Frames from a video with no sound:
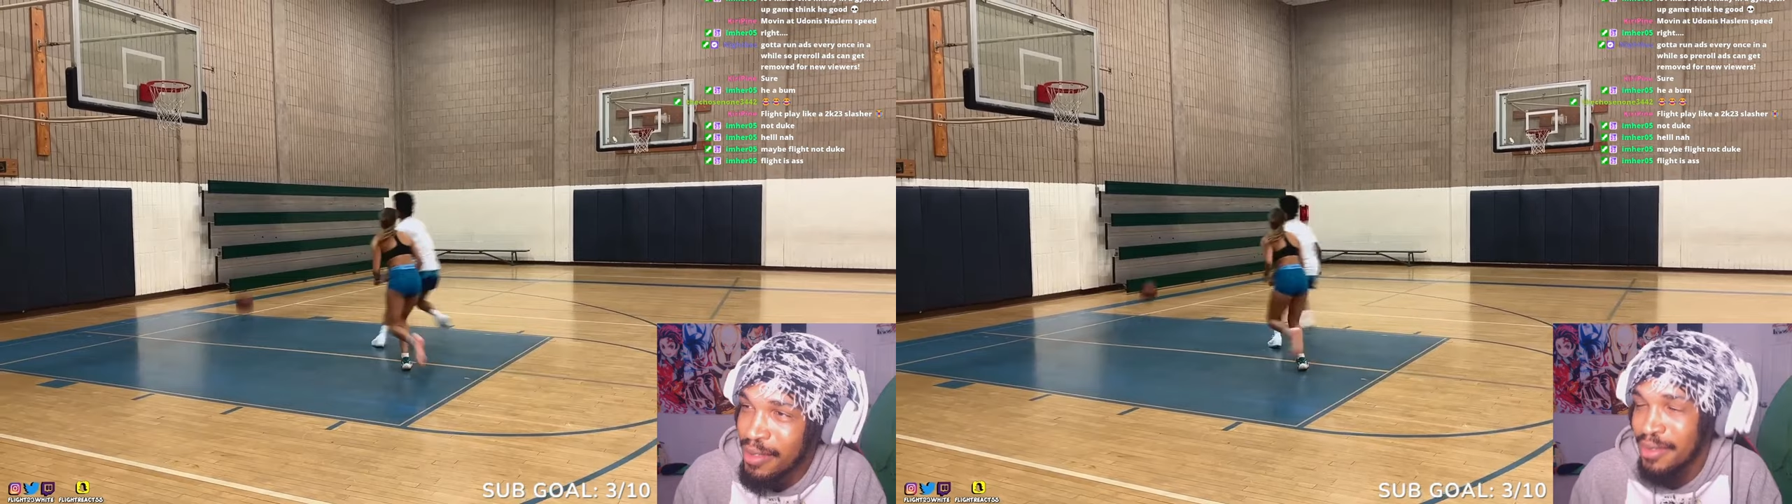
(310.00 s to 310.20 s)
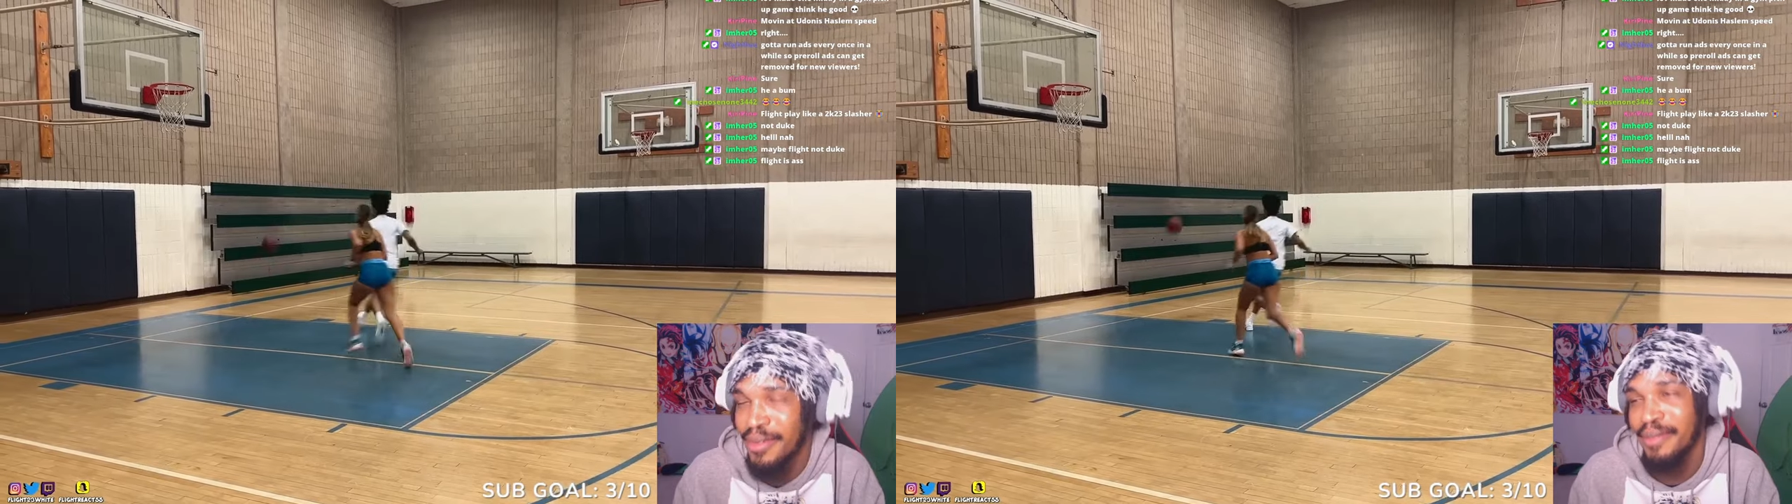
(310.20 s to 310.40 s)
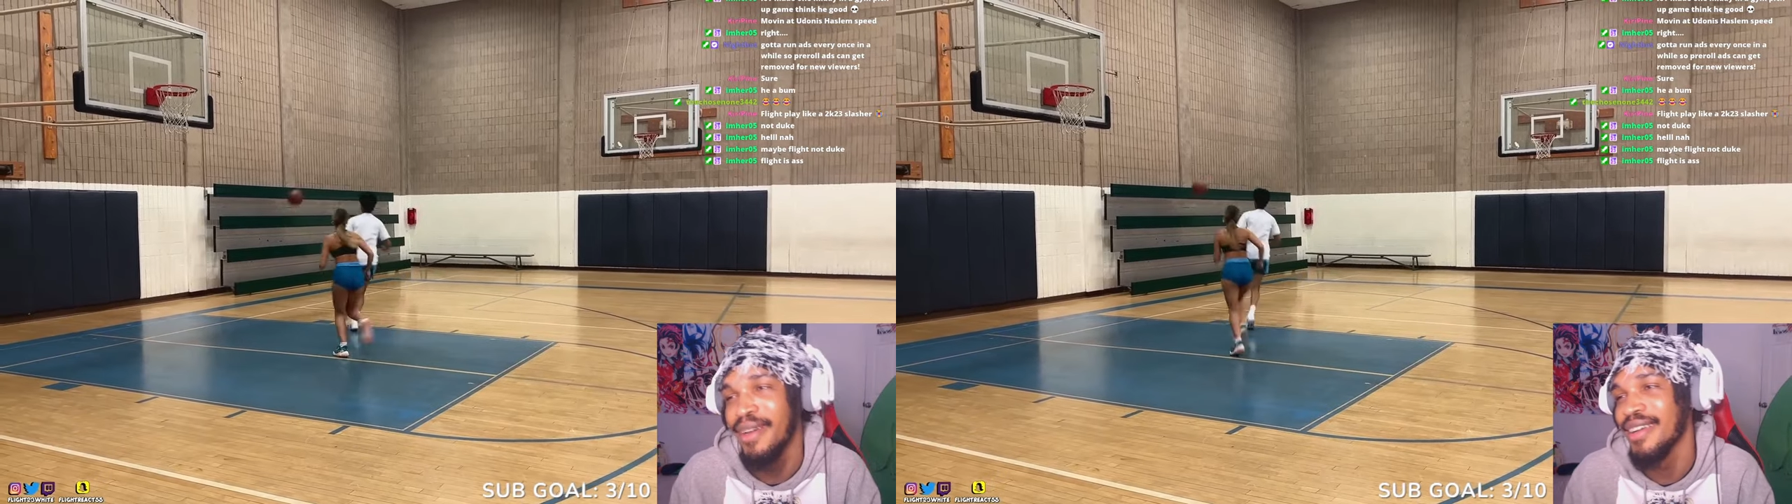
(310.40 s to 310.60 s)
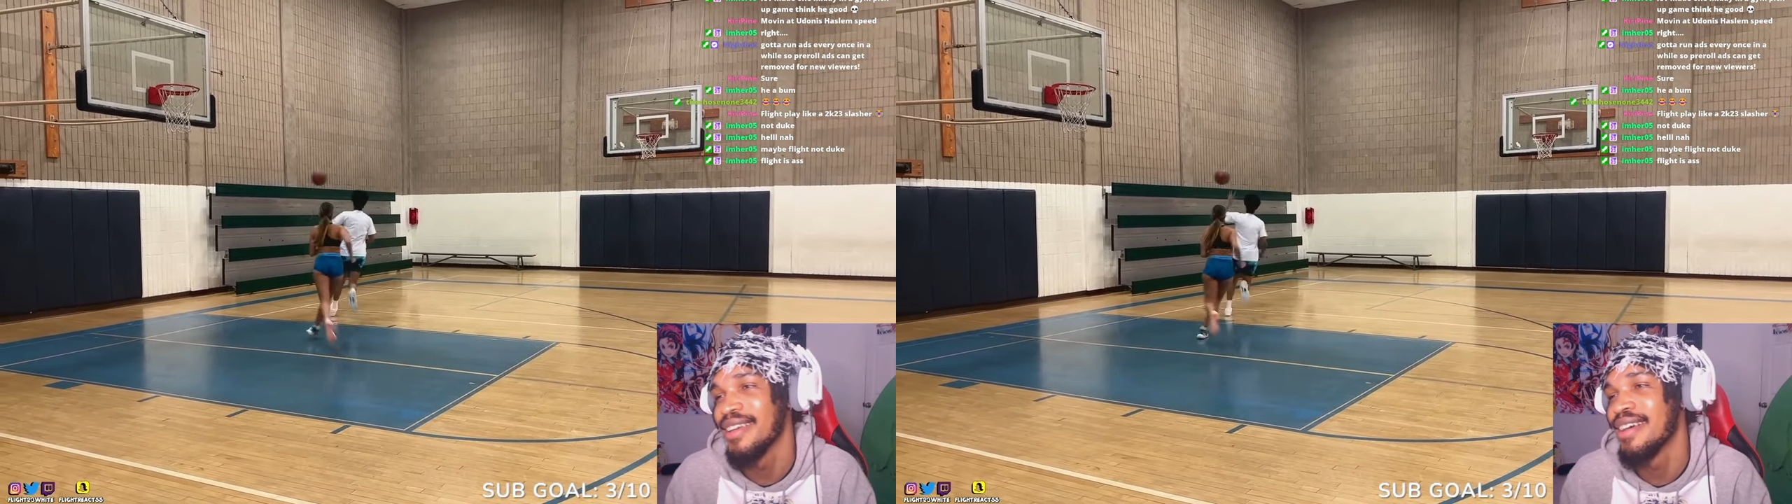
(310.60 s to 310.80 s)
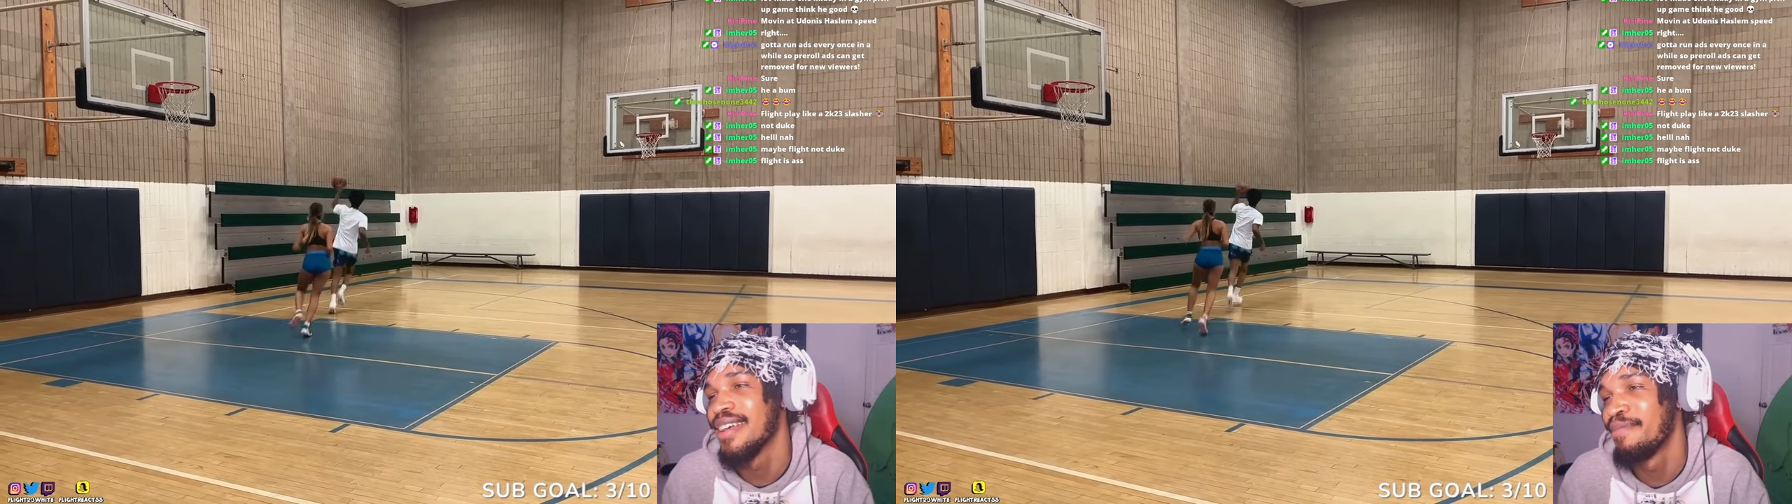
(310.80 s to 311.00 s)
Oh my
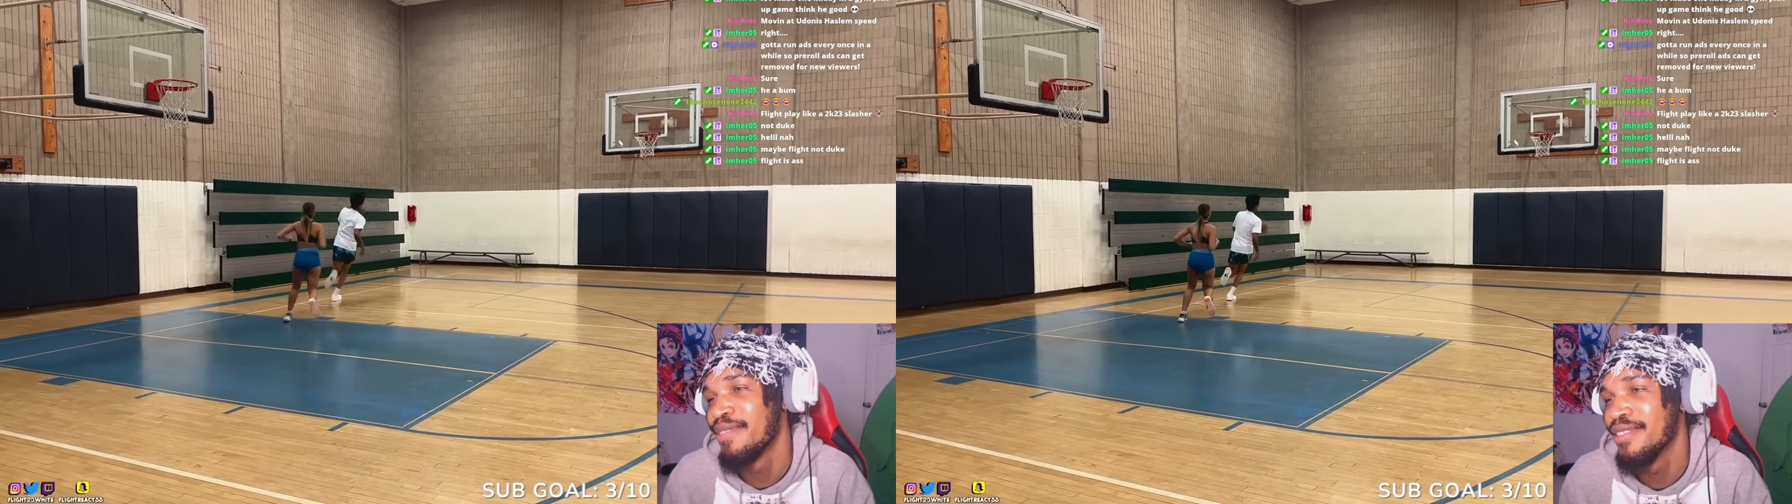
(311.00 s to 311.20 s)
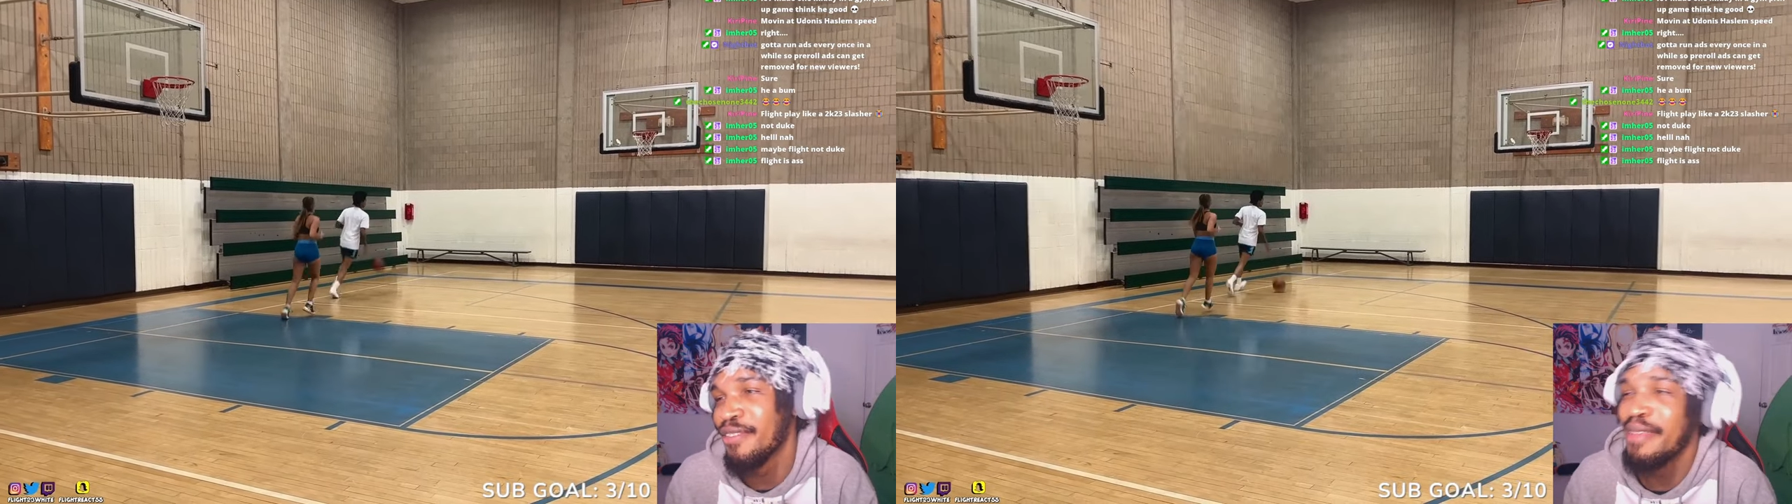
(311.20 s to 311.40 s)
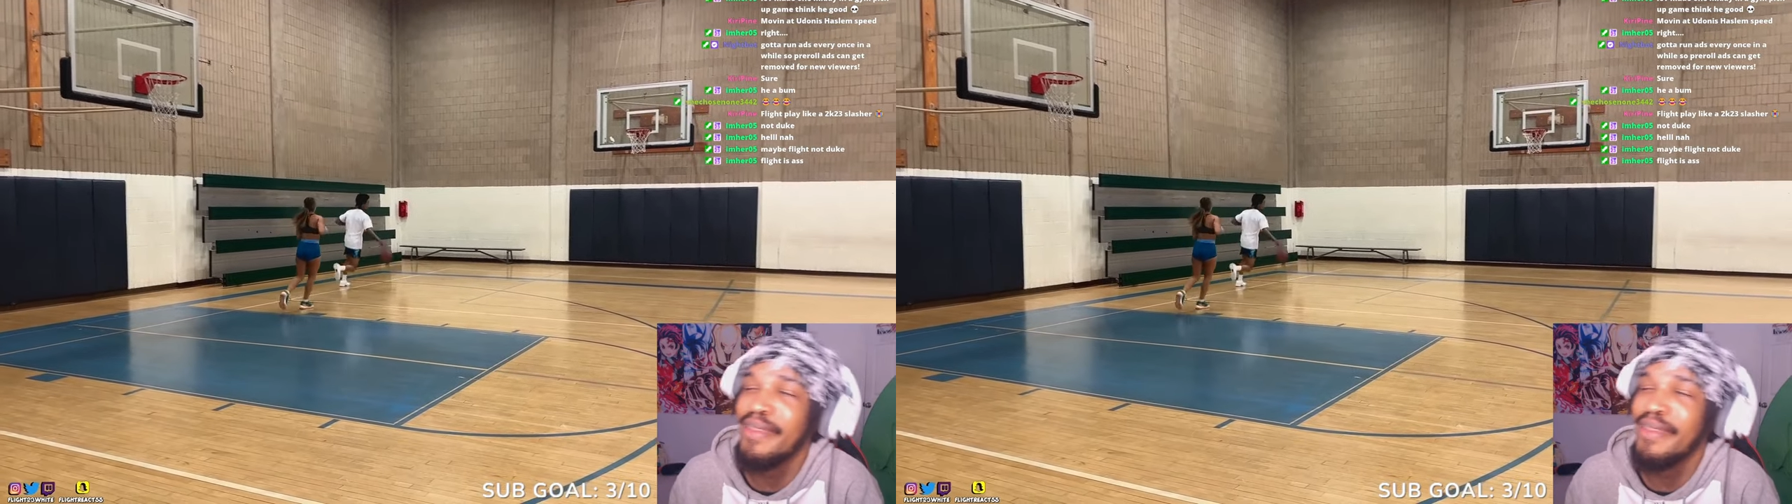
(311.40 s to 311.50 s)
god, he'd be so